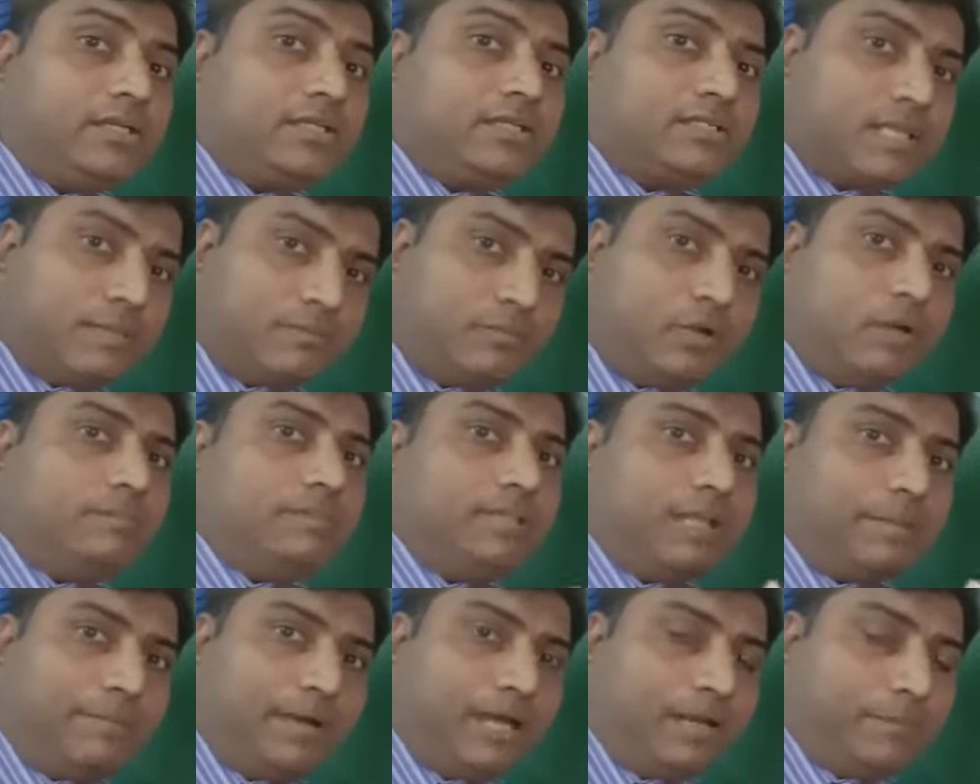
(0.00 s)
Some of
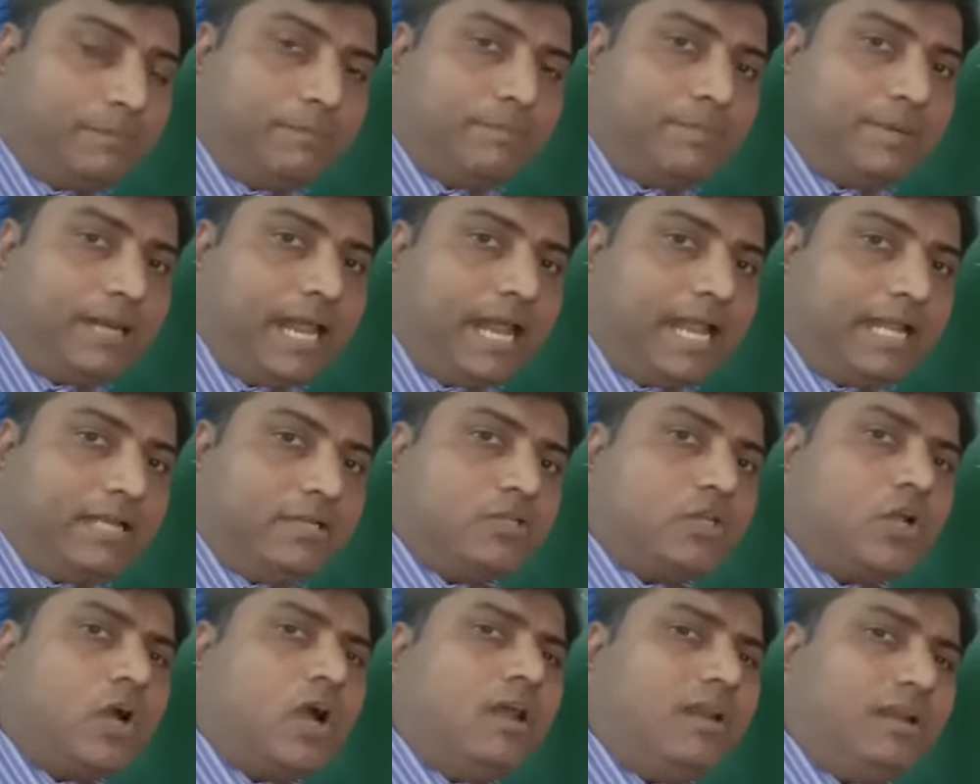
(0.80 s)
them are
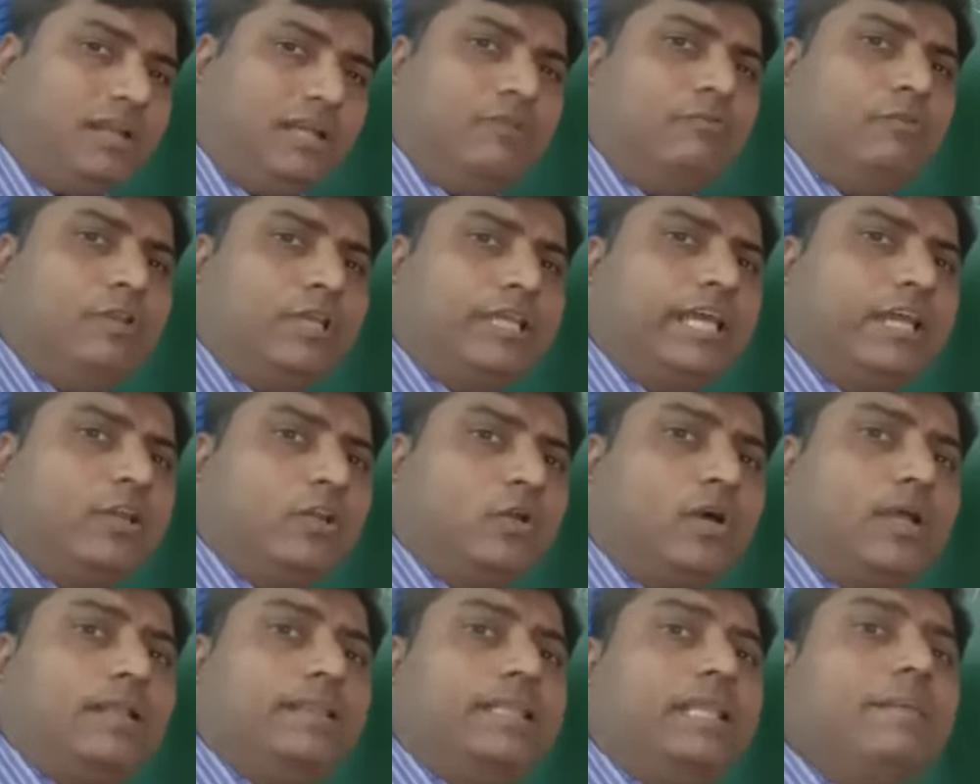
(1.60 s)
plant, or we can
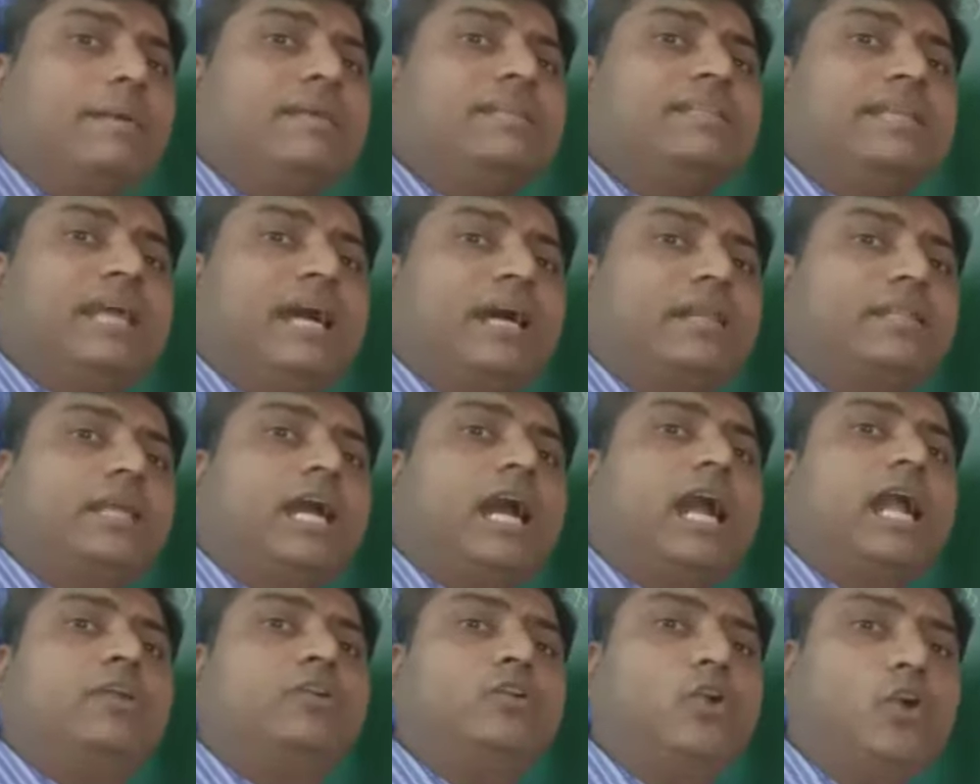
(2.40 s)
call them as they are the
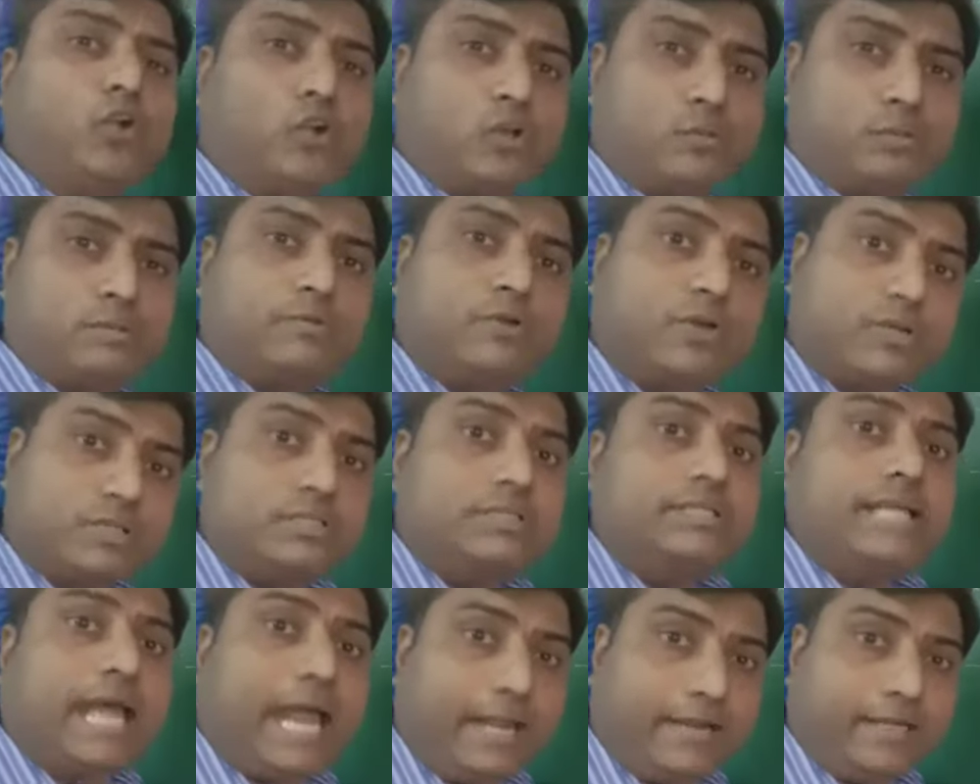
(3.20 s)
autotrophs,
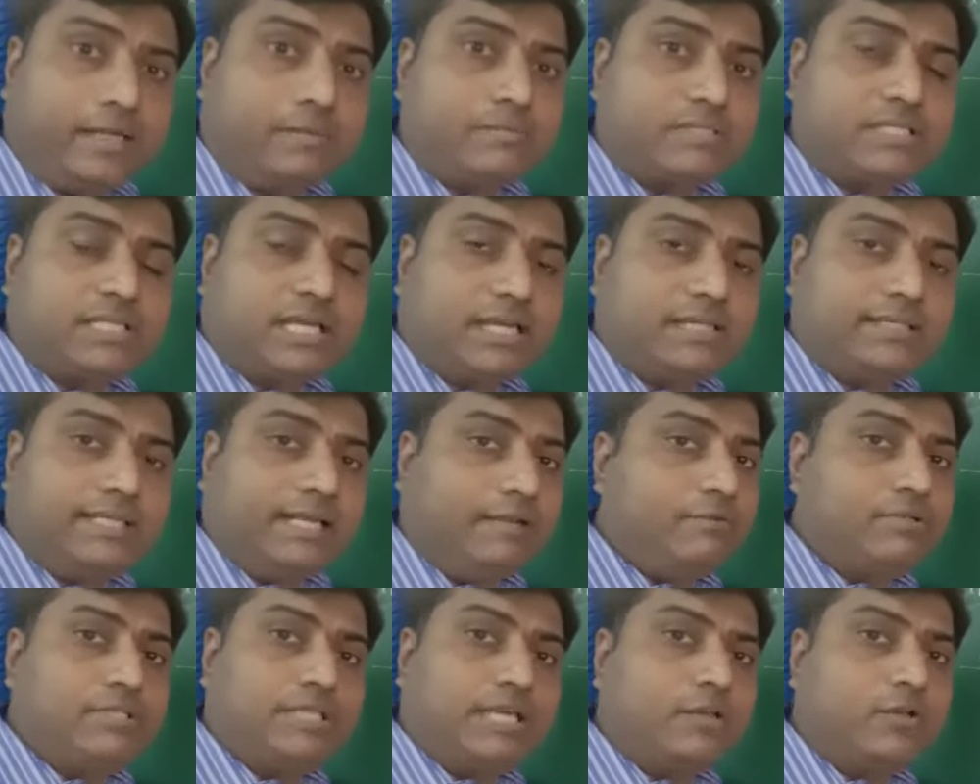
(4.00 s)
because diatoms are
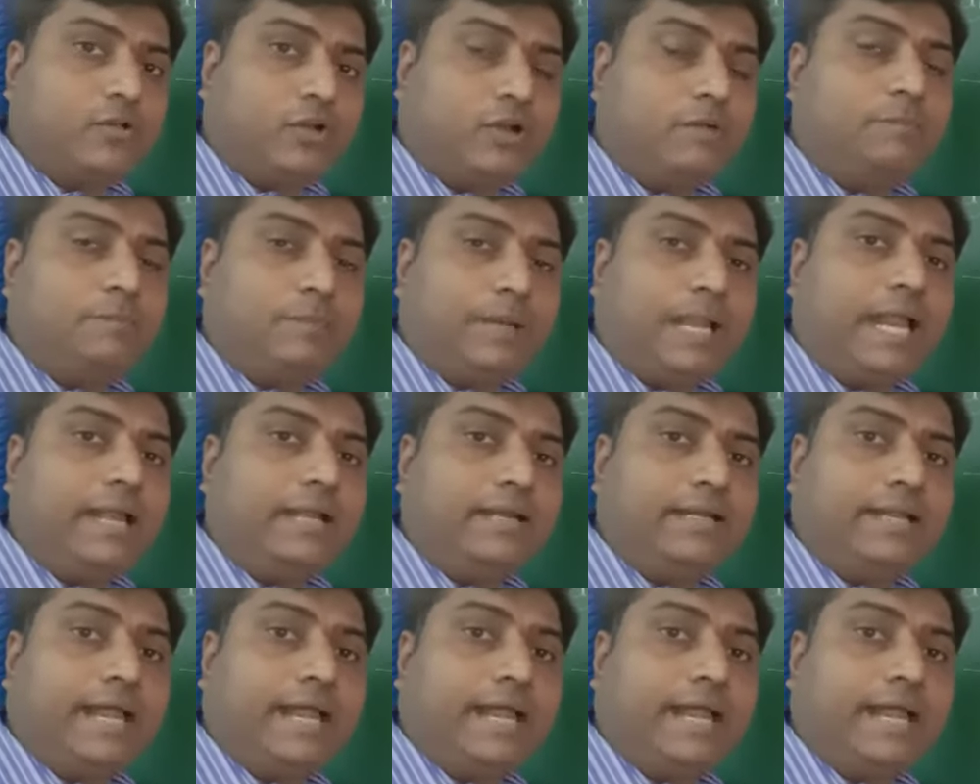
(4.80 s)
there which are not plant.